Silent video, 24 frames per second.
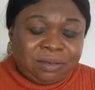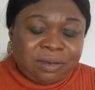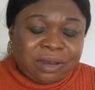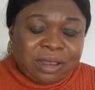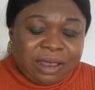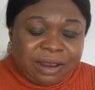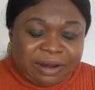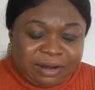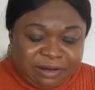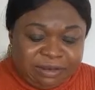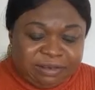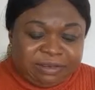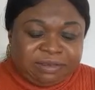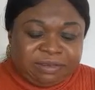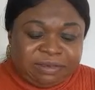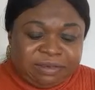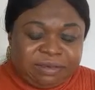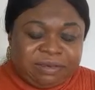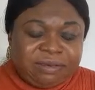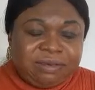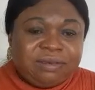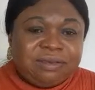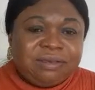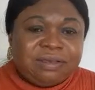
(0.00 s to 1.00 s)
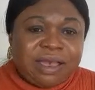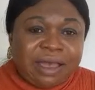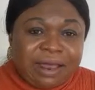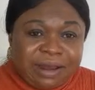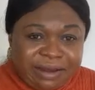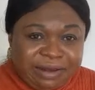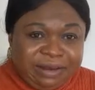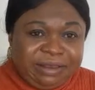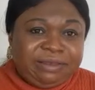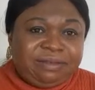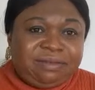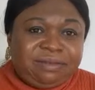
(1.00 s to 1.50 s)
At least
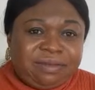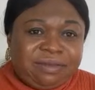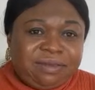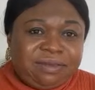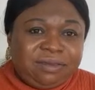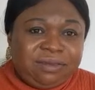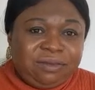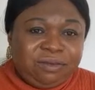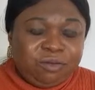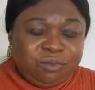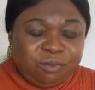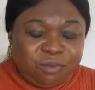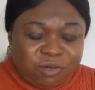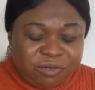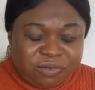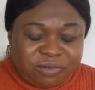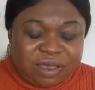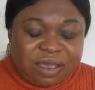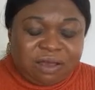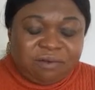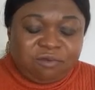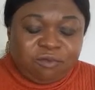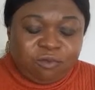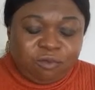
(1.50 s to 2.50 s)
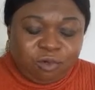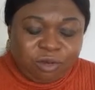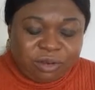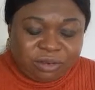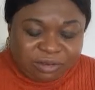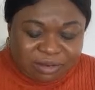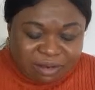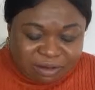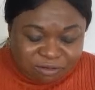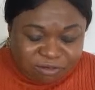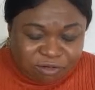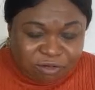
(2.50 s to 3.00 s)
you must have
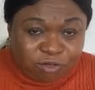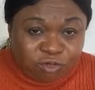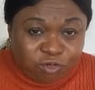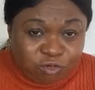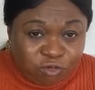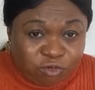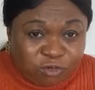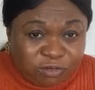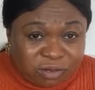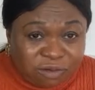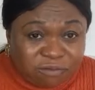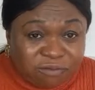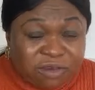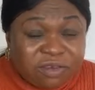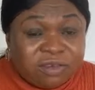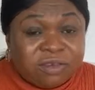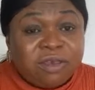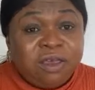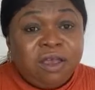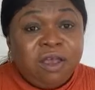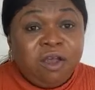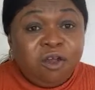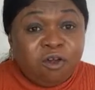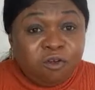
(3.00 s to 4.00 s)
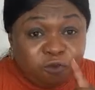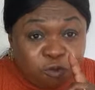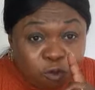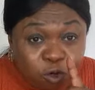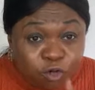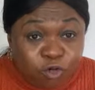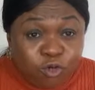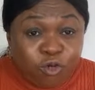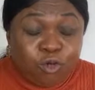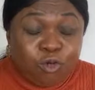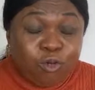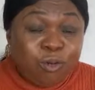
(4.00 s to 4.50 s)
1,270 for
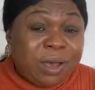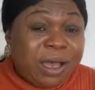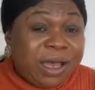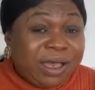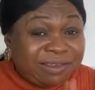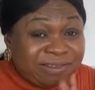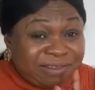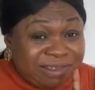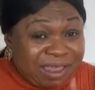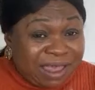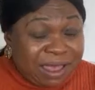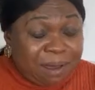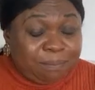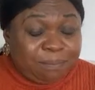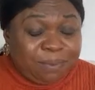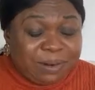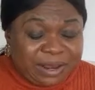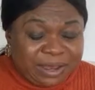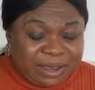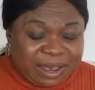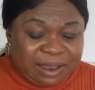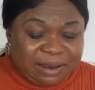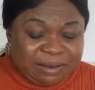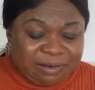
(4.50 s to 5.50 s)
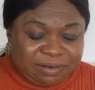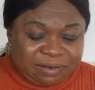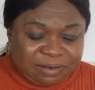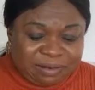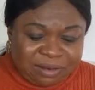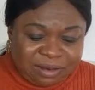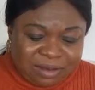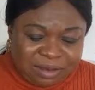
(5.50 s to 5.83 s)
you as the applicant